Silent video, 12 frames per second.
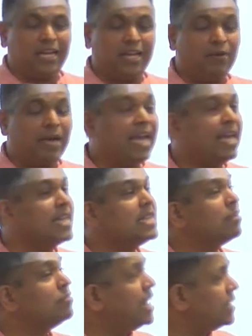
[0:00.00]
Okay,
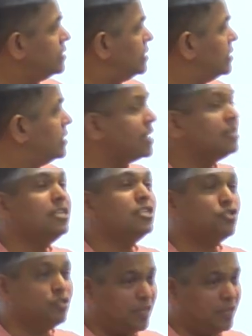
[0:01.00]
now that
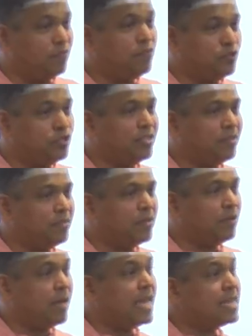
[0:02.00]
leads to the confusion,
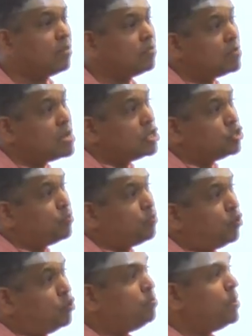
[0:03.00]
okay? Now, to
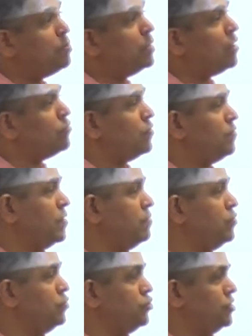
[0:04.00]
pull people out of
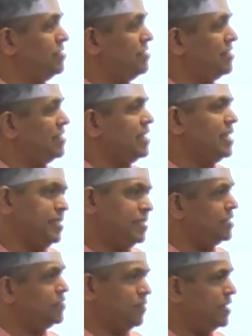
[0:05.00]
confusion
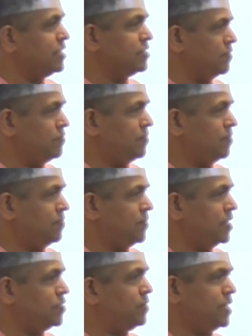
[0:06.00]
is very tough,
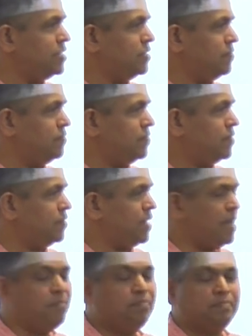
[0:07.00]
okay?